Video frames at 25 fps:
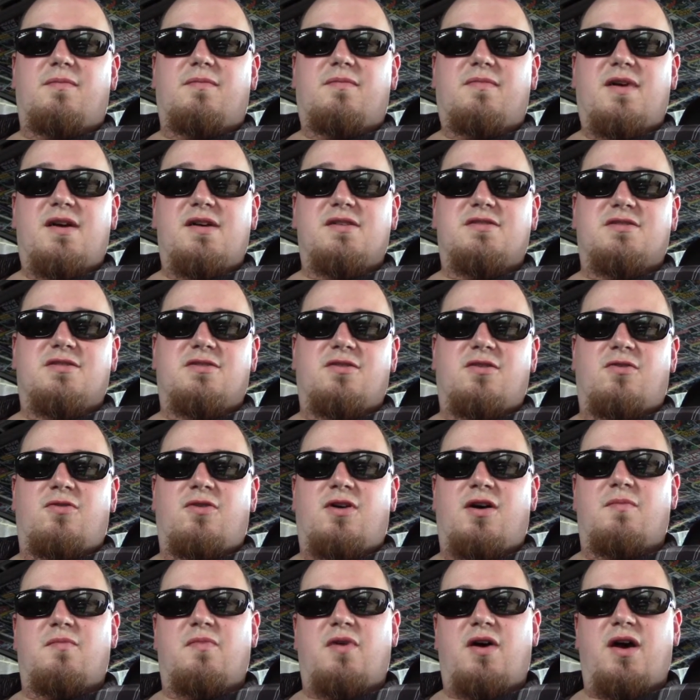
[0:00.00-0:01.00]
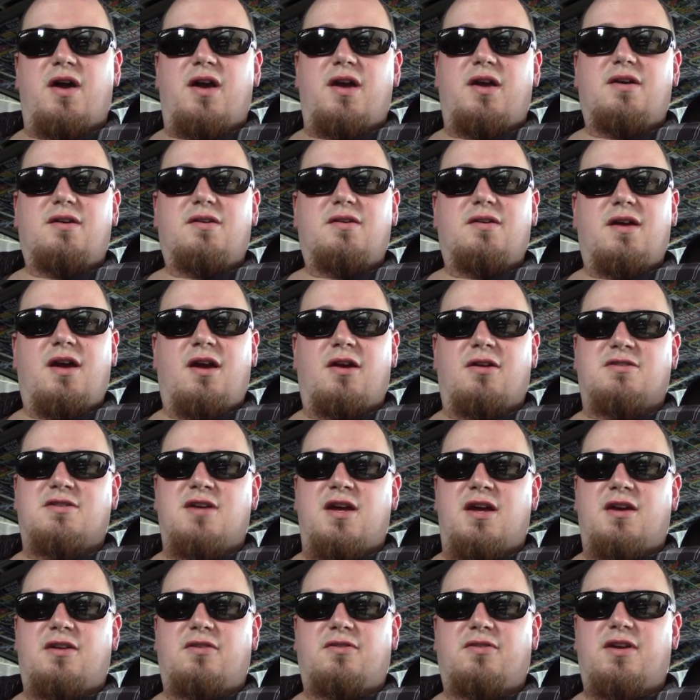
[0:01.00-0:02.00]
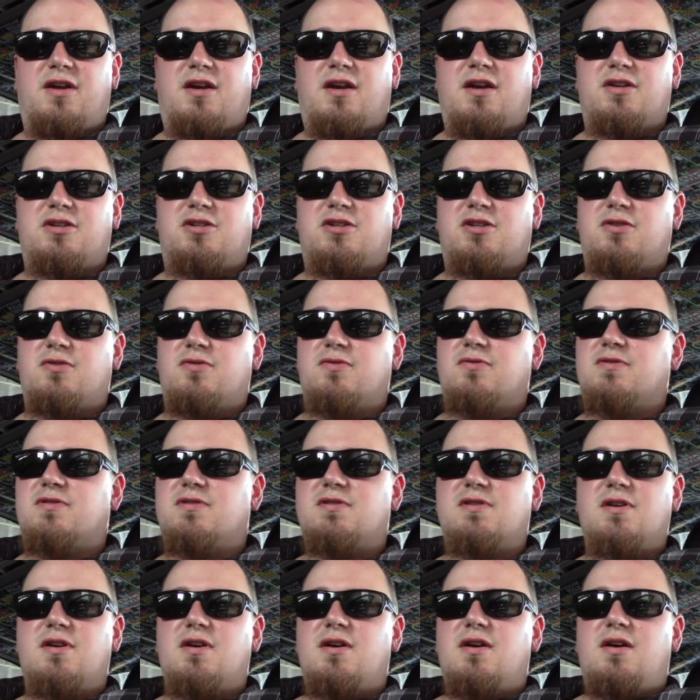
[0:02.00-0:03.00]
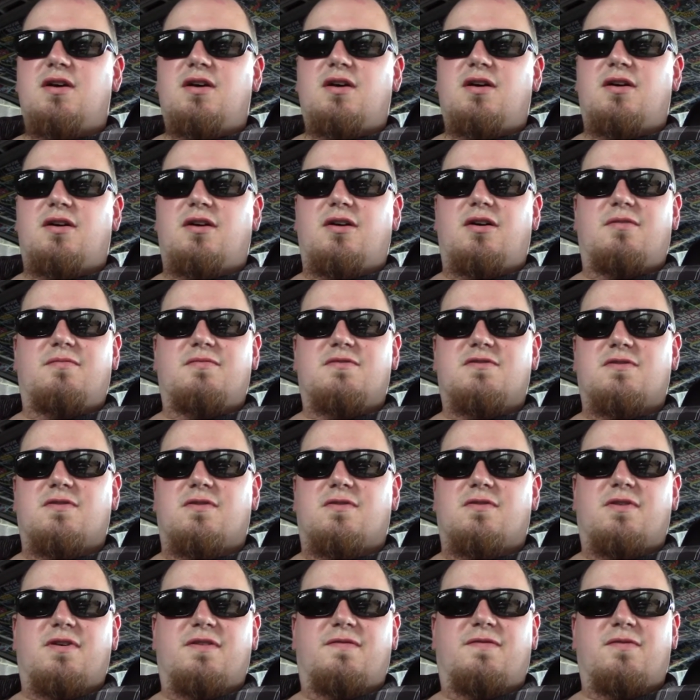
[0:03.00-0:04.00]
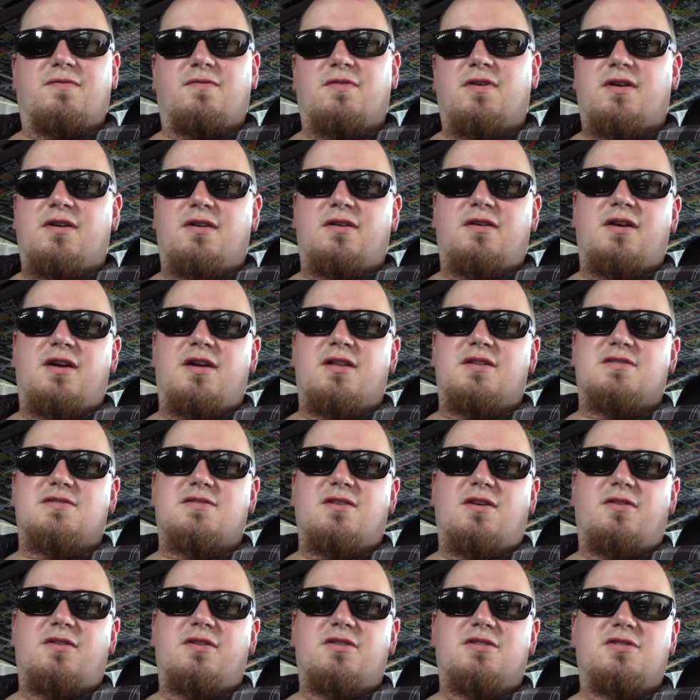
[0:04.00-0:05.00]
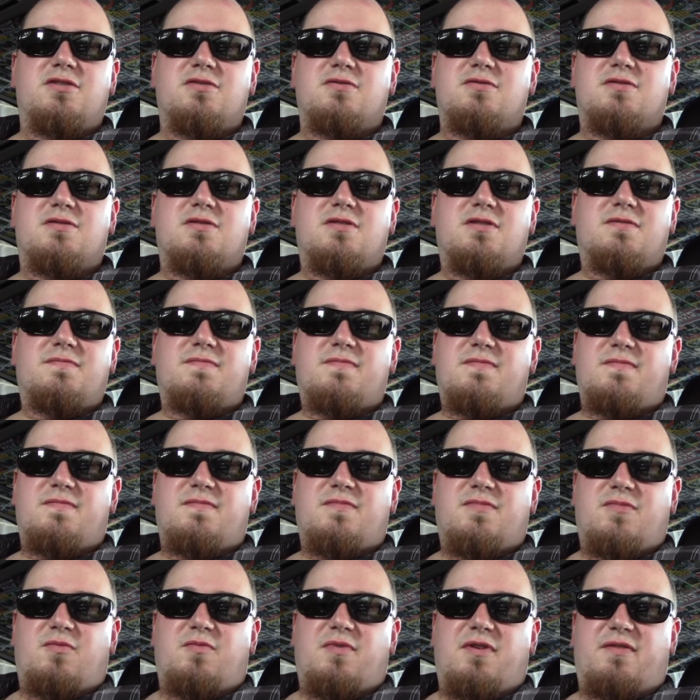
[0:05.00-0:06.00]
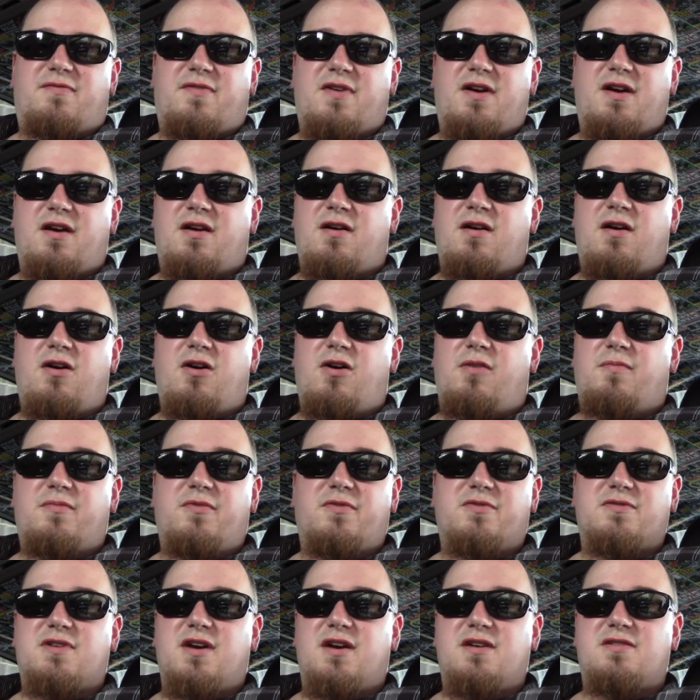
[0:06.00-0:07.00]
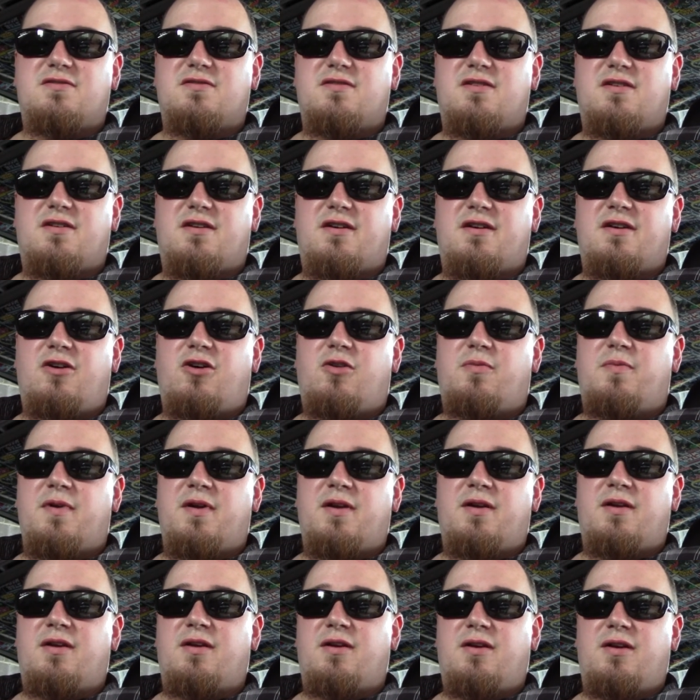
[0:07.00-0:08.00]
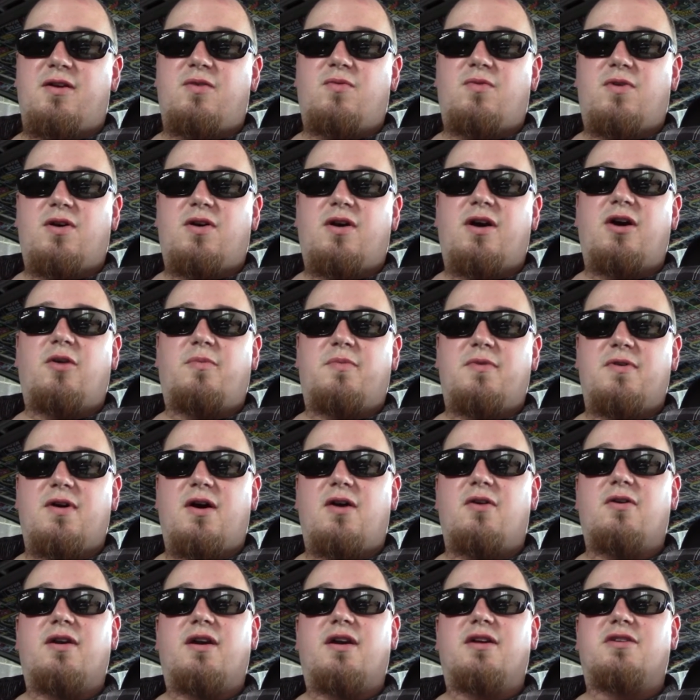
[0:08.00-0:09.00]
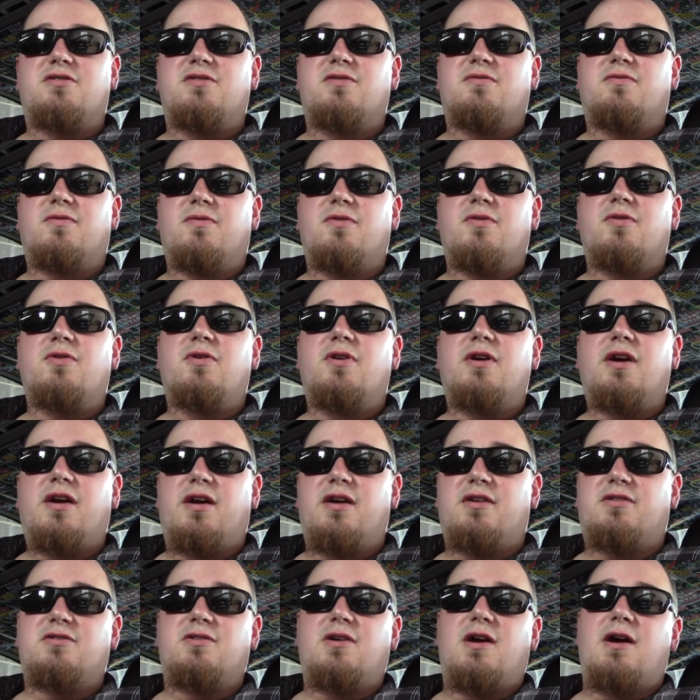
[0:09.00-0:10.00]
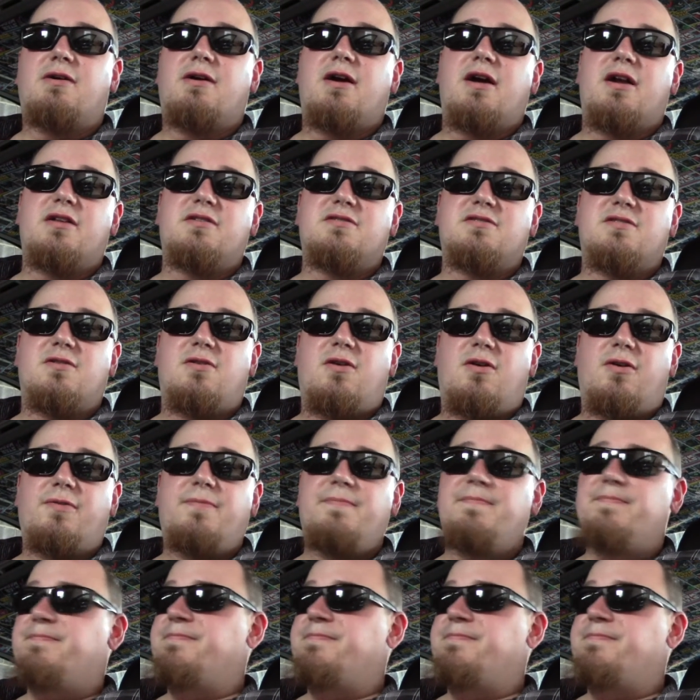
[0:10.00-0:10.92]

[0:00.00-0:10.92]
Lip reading: as you know, on my air tank leak issues. So if you run into install issues, don't be afraid to call them. Those guys are there to help, and they will help you out and get you through and get your air ride installed.